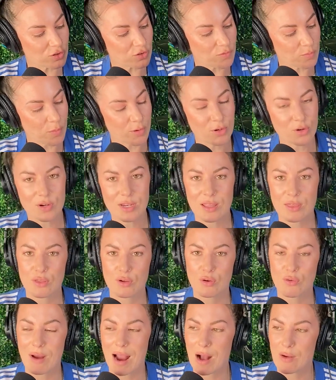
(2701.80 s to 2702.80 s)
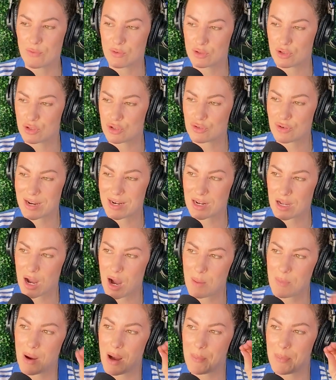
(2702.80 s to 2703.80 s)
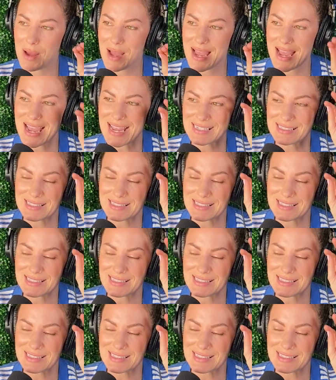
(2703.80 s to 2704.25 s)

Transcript: from underneath the ground. They're just trying to come up and